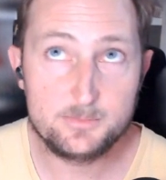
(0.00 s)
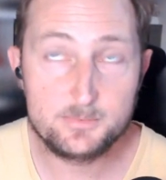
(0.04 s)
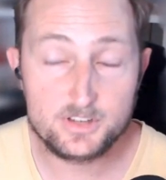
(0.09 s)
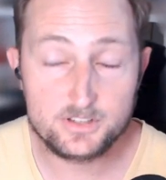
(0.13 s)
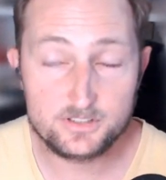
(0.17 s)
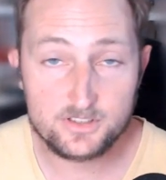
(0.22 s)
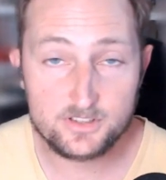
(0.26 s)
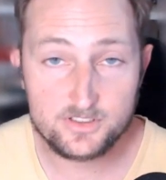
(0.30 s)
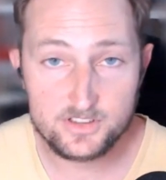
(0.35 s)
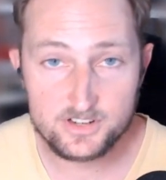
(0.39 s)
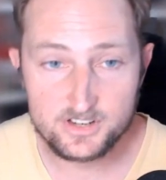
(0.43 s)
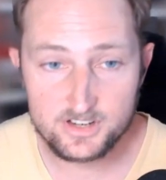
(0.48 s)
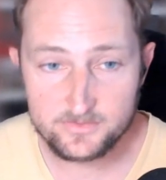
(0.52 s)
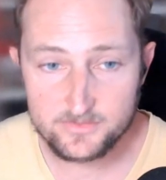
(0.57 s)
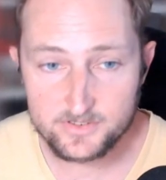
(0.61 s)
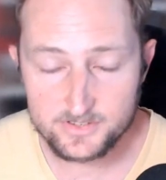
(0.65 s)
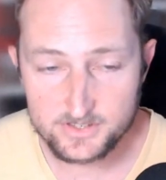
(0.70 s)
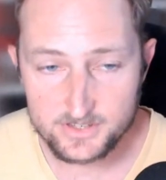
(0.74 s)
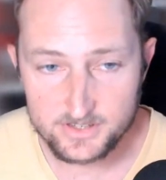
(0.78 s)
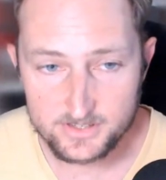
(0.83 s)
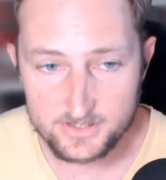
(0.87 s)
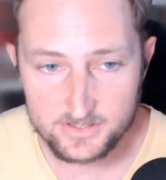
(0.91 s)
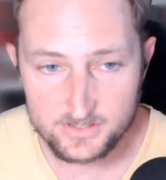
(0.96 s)
into the
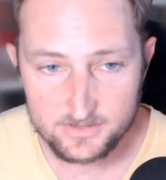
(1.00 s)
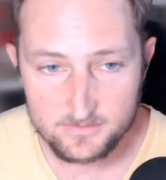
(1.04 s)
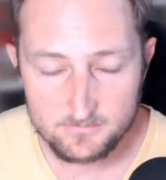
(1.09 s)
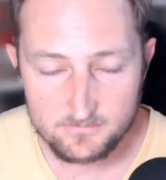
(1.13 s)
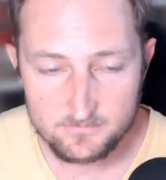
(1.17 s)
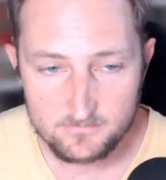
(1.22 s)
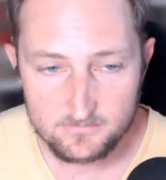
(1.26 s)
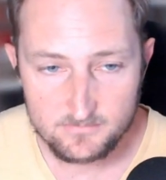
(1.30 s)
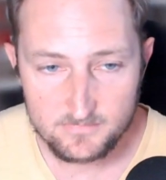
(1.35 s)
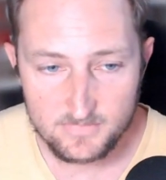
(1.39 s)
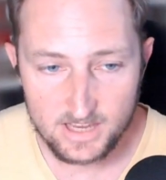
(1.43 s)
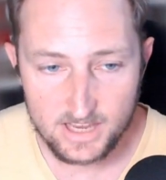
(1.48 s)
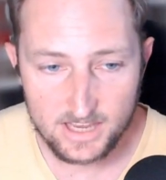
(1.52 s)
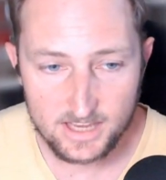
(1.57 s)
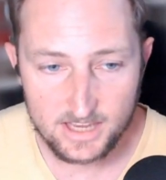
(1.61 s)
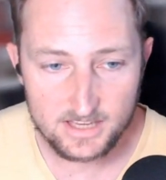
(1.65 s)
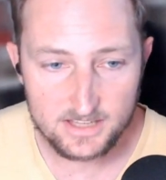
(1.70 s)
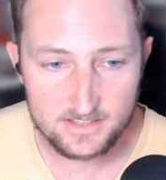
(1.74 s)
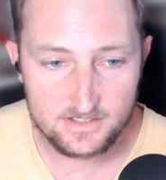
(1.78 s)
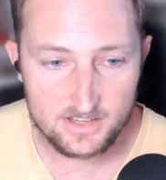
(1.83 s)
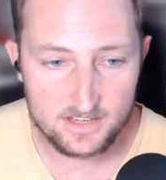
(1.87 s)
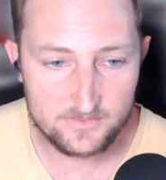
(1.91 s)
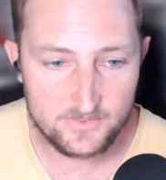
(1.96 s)
differences
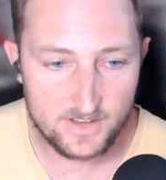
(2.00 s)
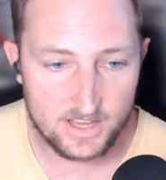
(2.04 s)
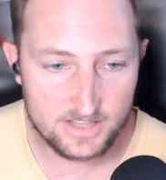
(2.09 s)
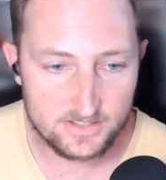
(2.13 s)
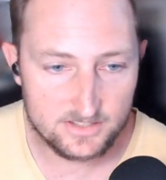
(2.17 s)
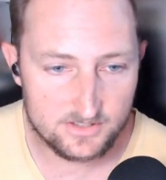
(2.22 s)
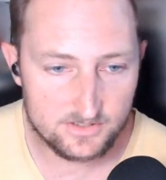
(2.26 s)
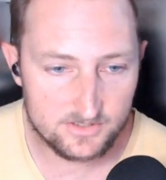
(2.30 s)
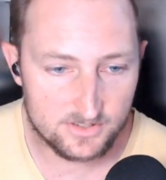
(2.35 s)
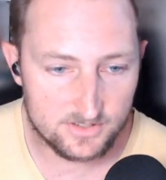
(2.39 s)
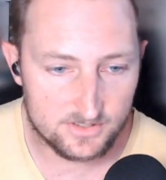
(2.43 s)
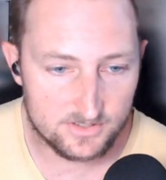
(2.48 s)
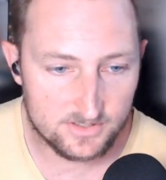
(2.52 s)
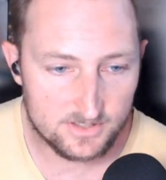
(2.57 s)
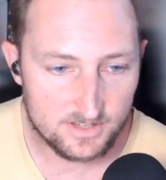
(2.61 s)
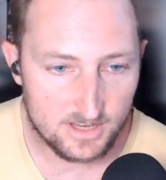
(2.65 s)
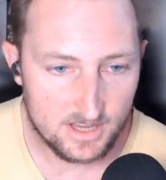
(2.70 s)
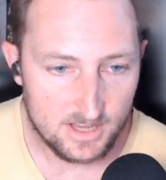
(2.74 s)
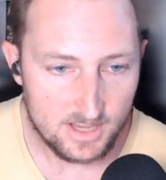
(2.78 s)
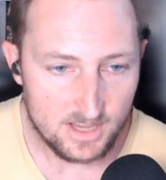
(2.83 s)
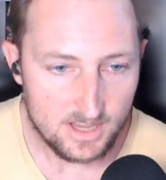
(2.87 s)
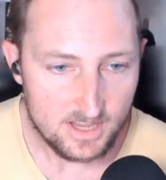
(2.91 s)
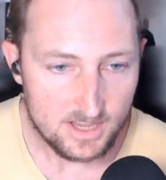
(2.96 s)
and advantages.
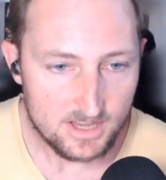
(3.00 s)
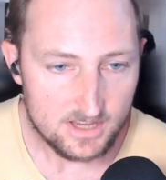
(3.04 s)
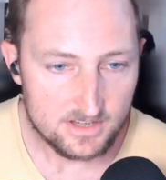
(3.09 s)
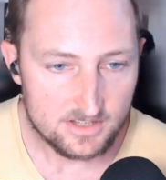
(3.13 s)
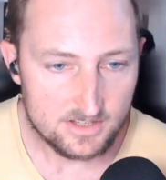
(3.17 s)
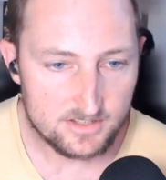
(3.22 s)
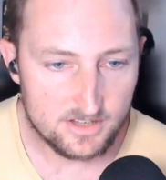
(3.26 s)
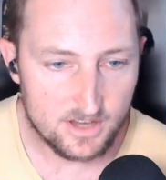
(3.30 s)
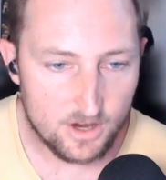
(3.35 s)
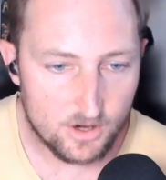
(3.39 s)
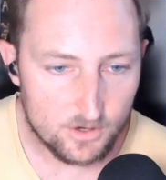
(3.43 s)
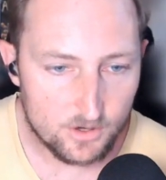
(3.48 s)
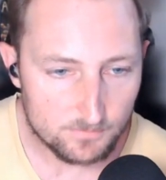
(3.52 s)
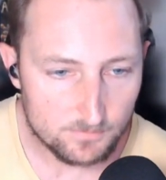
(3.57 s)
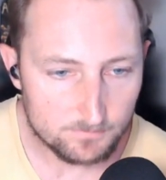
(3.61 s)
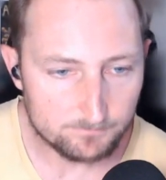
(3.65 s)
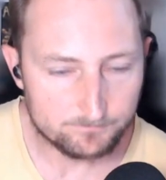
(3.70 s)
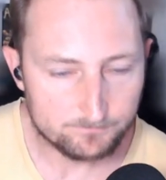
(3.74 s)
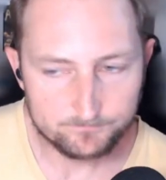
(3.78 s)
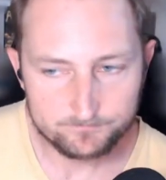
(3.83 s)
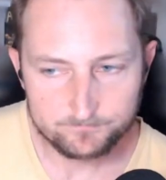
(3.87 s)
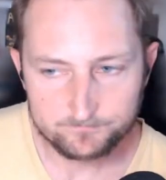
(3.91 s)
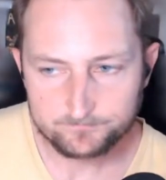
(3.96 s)
So
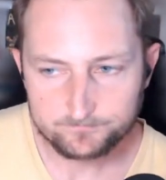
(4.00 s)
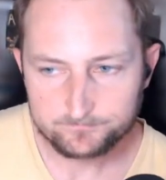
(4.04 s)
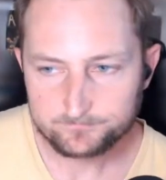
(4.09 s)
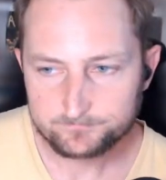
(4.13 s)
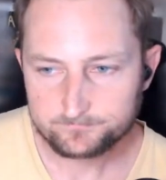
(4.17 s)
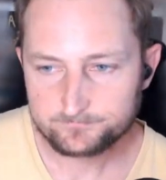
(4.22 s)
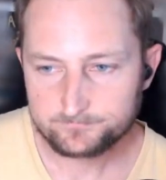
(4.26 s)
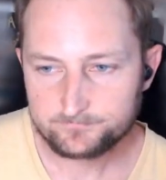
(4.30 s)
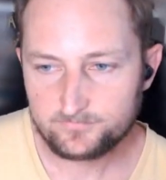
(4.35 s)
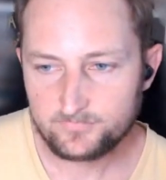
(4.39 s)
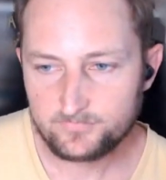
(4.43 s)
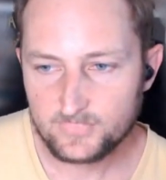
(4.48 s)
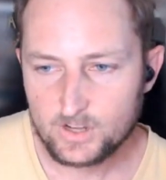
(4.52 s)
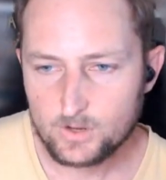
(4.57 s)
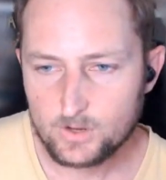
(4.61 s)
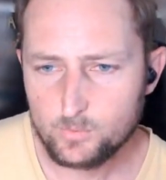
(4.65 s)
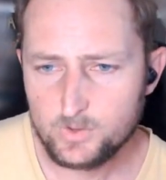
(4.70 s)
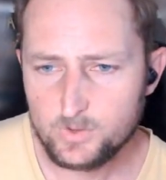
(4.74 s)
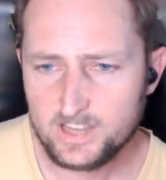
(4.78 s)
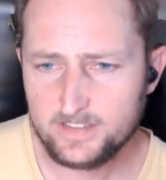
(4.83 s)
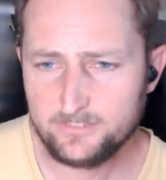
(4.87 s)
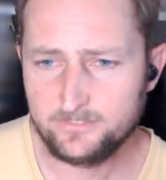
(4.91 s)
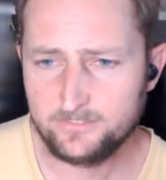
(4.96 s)

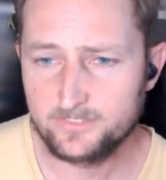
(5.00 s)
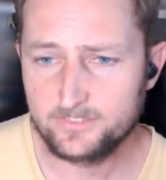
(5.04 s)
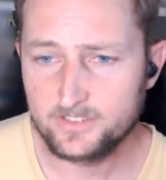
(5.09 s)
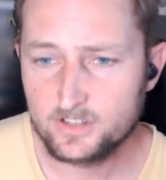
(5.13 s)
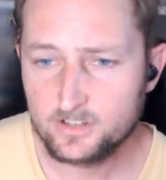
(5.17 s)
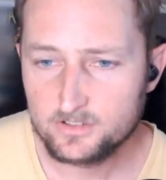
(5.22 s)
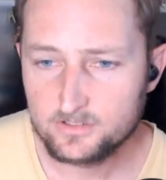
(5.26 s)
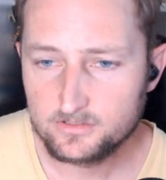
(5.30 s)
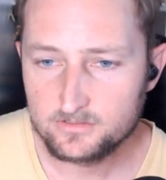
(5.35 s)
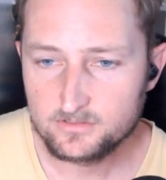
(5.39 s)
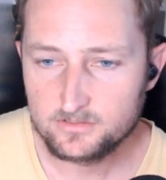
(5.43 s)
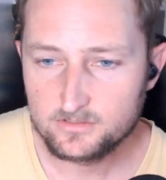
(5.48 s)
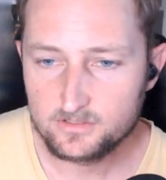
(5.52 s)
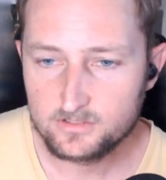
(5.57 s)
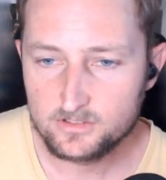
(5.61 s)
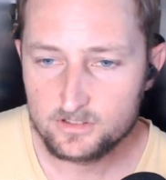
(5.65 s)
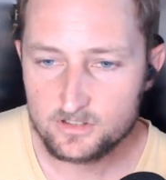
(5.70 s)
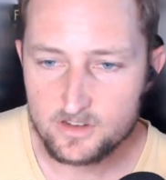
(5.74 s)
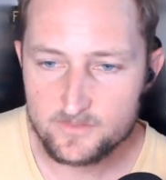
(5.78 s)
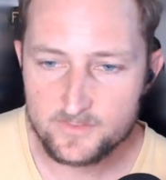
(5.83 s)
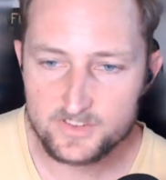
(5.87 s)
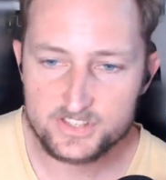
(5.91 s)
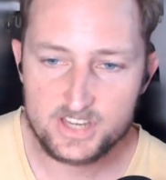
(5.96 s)
with
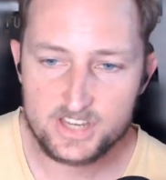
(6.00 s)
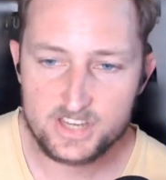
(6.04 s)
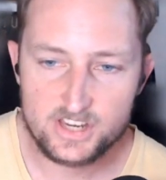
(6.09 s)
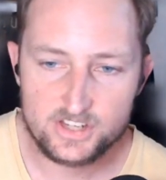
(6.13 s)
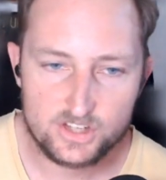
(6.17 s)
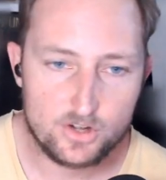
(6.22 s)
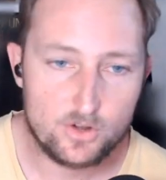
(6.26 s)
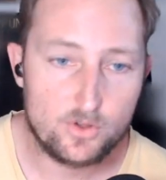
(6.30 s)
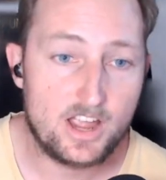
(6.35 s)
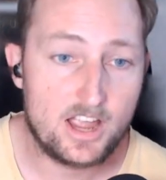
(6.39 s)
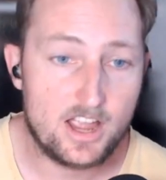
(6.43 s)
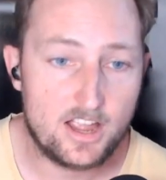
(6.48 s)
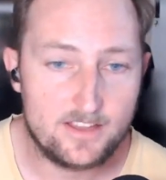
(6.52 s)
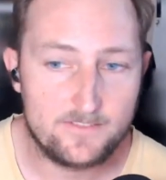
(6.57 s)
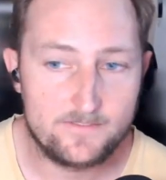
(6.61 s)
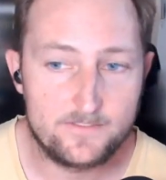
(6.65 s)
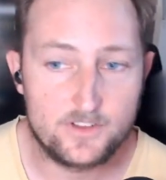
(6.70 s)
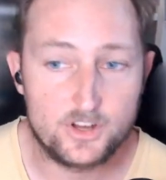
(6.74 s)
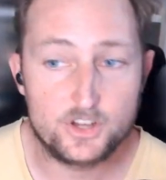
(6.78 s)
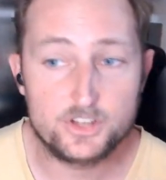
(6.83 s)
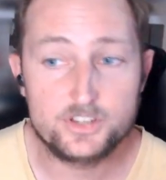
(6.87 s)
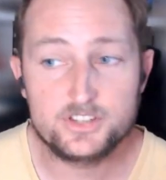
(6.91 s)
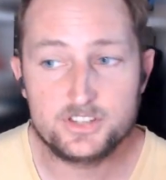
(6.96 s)
conversational AI
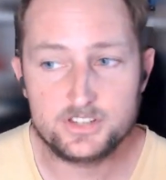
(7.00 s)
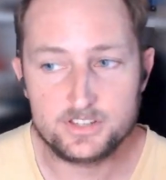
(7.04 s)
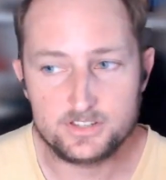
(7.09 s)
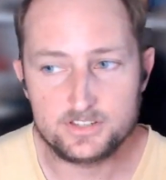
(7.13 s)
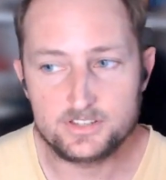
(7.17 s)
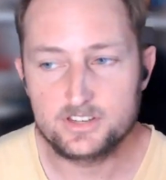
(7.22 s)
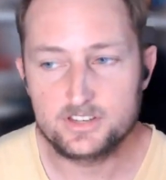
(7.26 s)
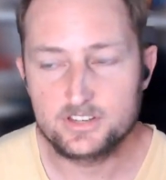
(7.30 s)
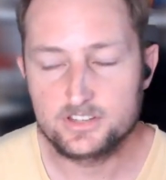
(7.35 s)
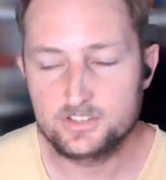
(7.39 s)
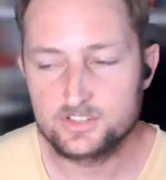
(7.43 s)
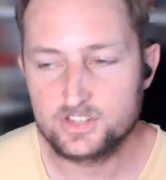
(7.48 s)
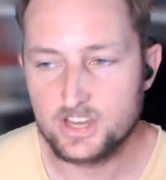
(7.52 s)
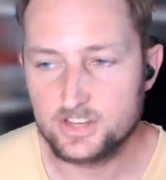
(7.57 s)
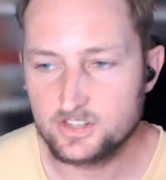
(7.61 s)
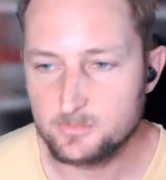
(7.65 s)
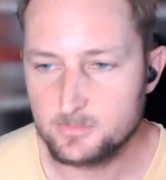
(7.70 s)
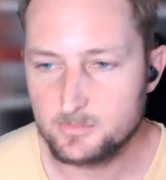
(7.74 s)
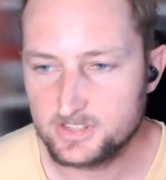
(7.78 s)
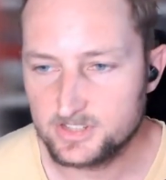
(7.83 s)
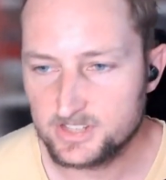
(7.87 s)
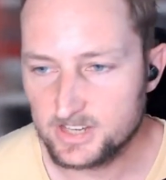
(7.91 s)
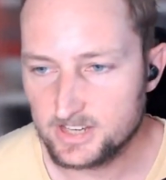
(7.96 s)
versus
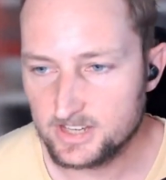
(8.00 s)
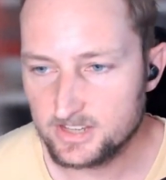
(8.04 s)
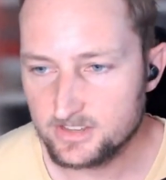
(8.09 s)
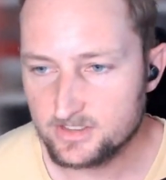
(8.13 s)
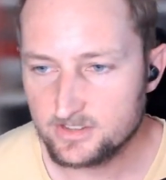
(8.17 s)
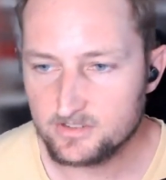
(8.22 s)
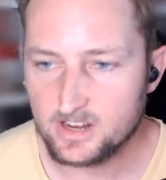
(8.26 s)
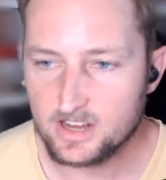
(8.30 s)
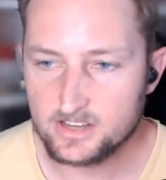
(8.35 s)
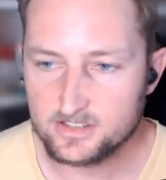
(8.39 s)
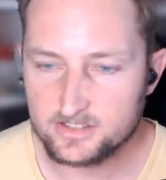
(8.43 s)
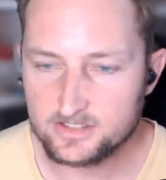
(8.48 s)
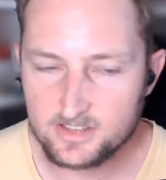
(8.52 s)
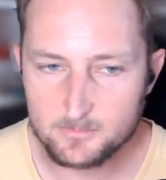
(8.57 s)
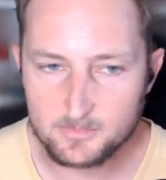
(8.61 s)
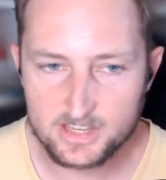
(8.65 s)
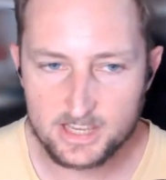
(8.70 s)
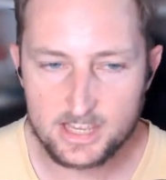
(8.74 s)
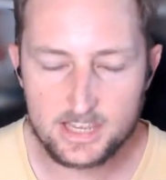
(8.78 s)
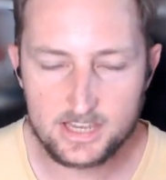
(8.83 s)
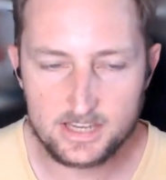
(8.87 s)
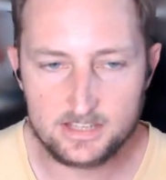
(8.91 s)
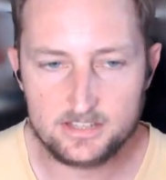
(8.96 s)
ChatGPT, there are some
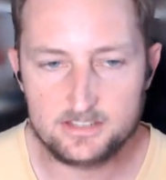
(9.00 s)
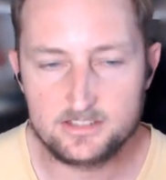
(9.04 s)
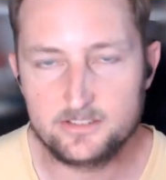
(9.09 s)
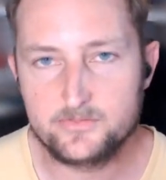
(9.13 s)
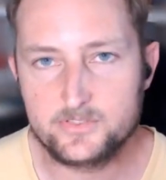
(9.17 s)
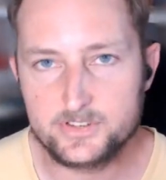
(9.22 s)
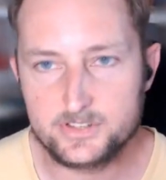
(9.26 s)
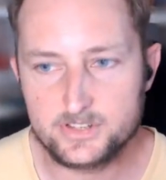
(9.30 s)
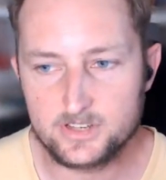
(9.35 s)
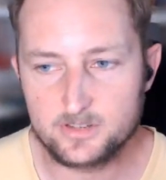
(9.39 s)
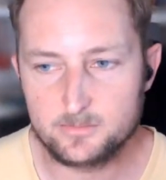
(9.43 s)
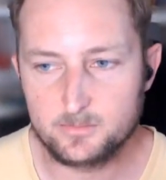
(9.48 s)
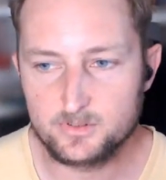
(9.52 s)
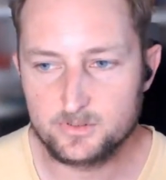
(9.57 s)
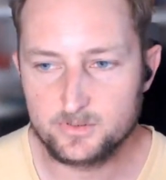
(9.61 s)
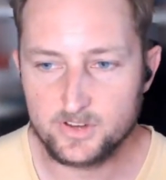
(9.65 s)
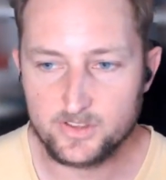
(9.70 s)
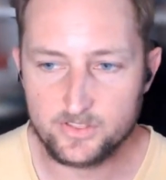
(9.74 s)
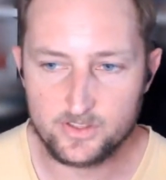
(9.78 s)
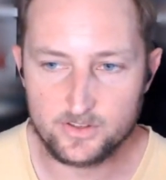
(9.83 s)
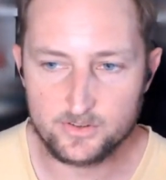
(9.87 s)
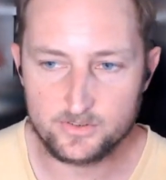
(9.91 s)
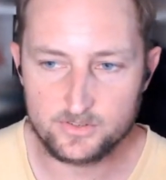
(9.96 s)
key differences
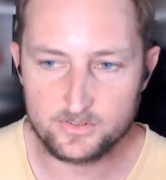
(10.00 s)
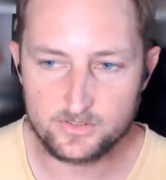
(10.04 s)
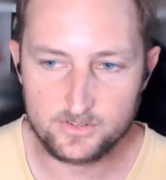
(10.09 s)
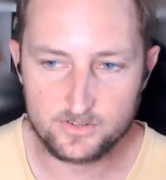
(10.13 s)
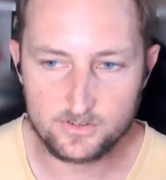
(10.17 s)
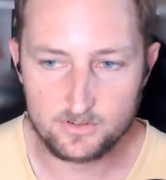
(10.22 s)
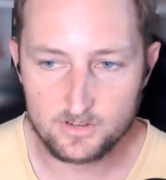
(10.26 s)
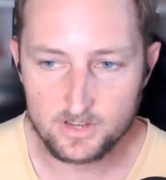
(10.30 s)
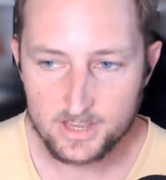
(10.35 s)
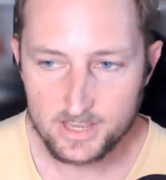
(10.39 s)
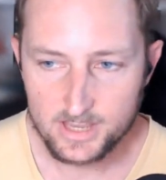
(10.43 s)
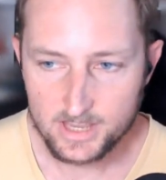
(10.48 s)
between those two.